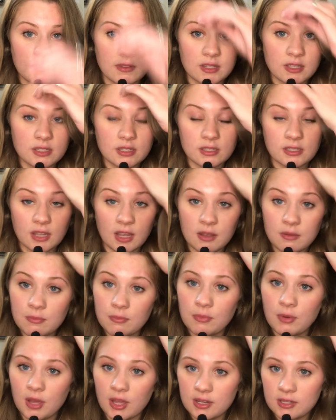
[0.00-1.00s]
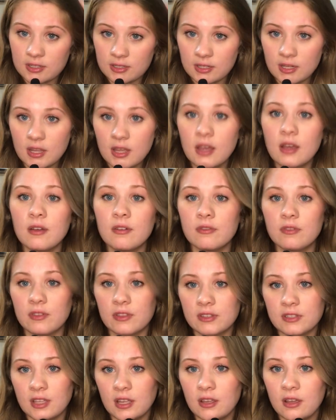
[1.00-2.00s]
things to say, but for the
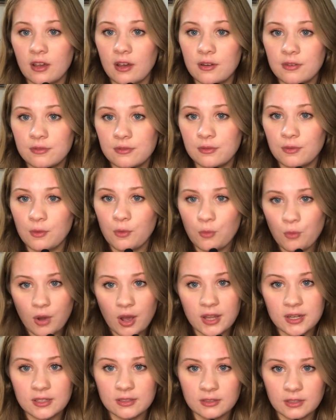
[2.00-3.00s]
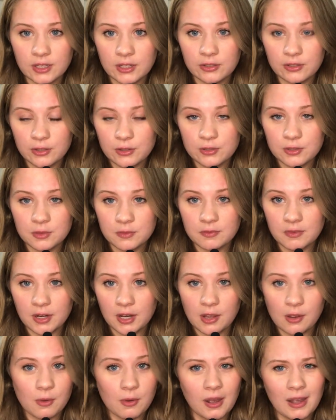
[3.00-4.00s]
sake of one little YouTube
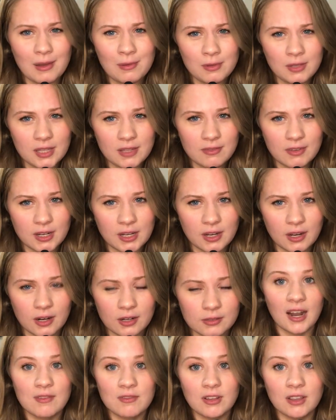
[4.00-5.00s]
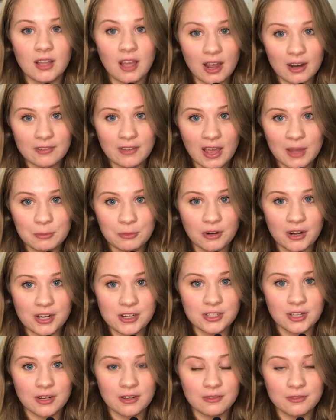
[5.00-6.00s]
video, I will leave it here. I have a lot of
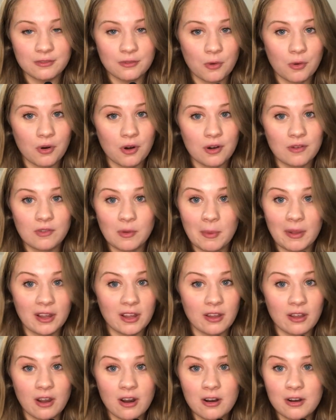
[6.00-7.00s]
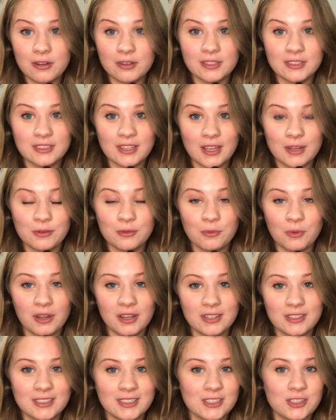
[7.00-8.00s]
admiration for Rebecca Yarros and
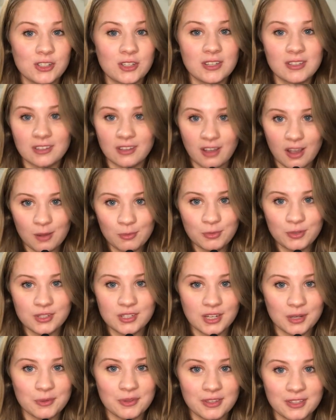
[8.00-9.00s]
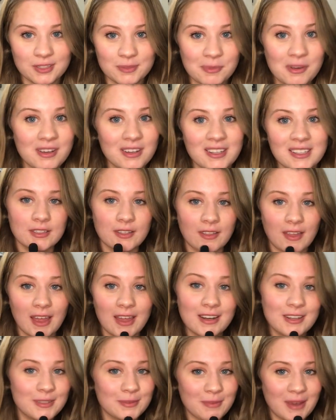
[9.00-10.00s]
what she's accomplished here with this book. So that
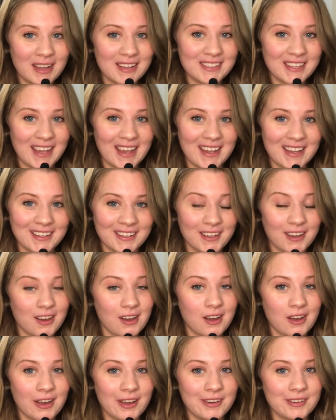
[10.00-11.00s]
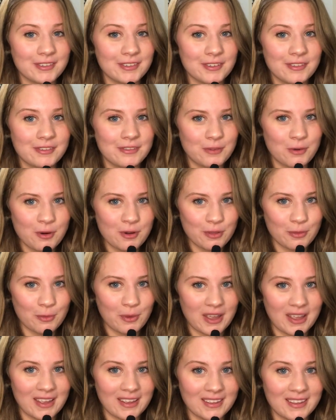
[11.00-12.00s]
is my take on Fourth
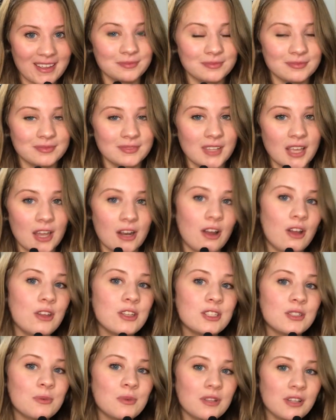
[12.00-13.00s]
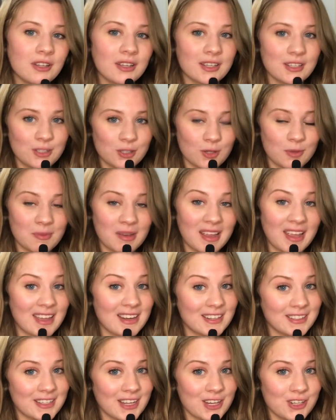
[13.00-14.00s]
Wing, and also will look into my
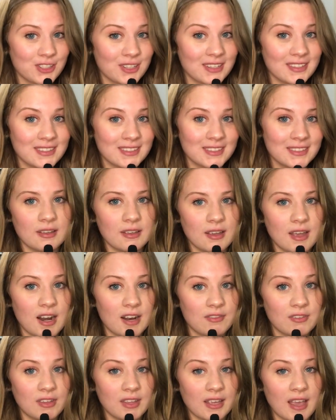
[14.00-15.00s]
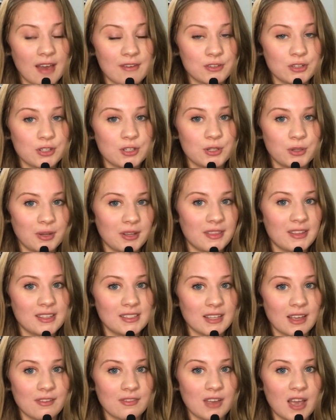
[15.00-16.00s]
annotations. And I feel like after doing this,
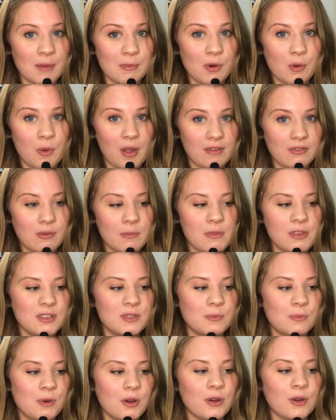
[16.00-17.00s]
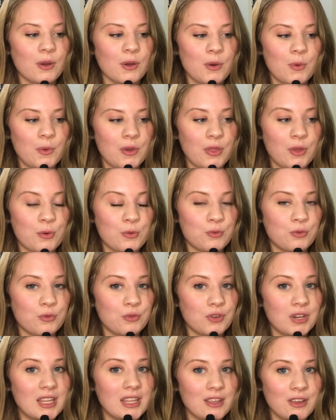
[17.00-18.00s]
I've come away from this book with a
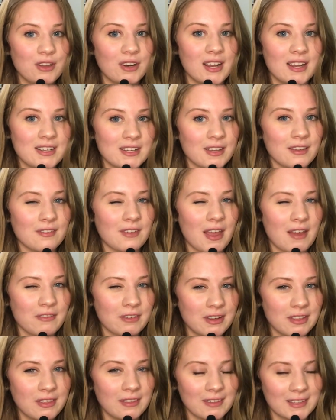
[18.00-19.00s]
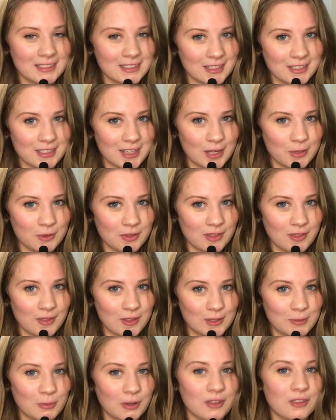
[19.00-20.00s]
really good idea of everything that's contained within
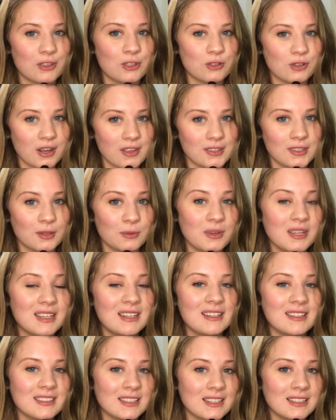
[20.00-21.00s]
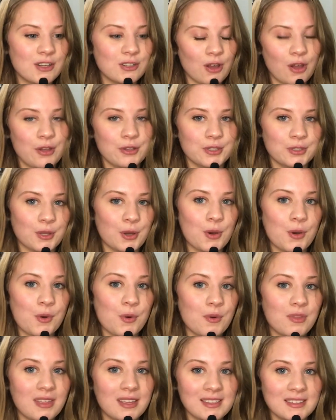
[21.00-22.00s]
this book, the strengths and weaknesses, and
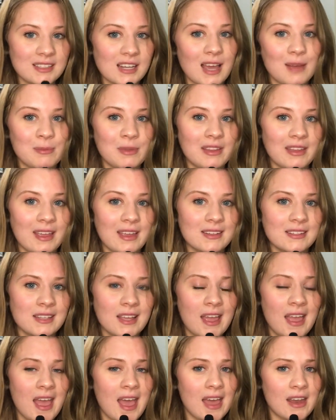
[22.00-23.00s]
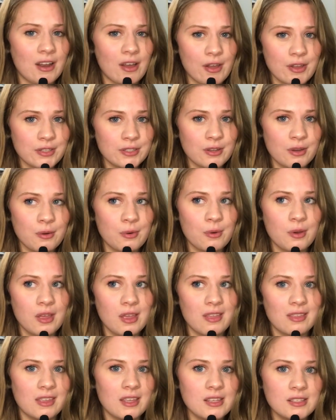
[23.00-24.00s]
also things to emulate, and also
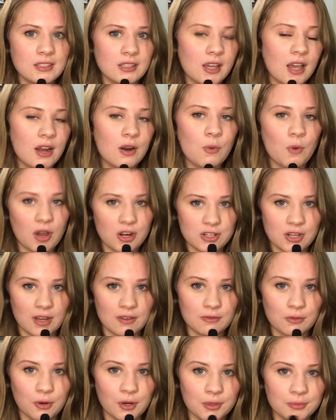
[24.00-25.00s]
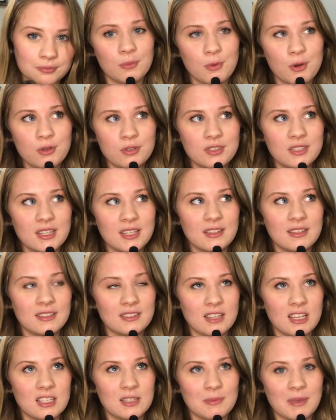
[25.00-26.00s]
things to kind of watch out for, mostly in the
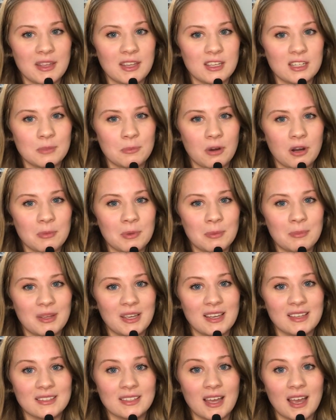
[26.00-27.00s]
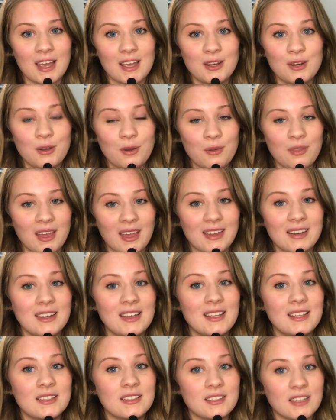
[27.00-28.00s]
sense making department, because I know that
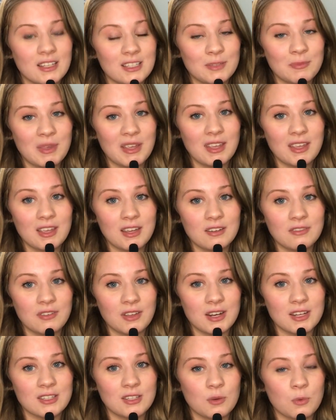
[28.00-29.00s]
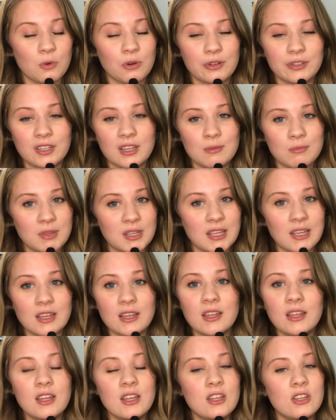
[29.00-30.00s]
sense making in a fantasy world can be
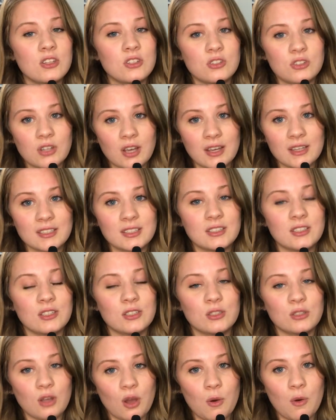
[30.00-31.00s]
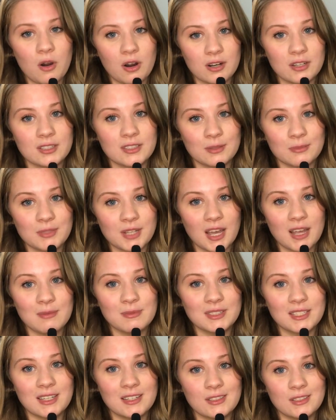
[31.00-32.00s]
just so hard
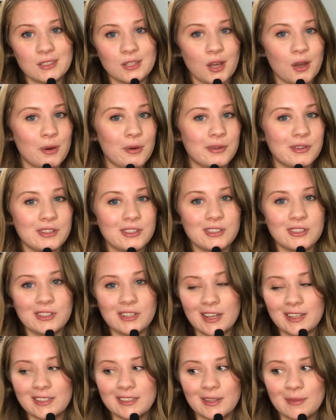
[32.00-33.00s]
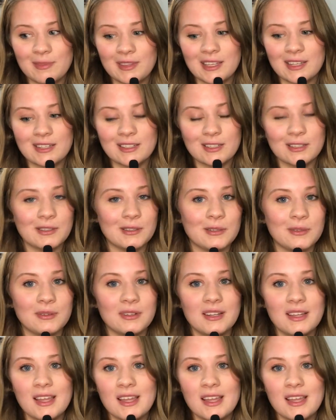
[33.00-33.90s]
sometimes. And so just something to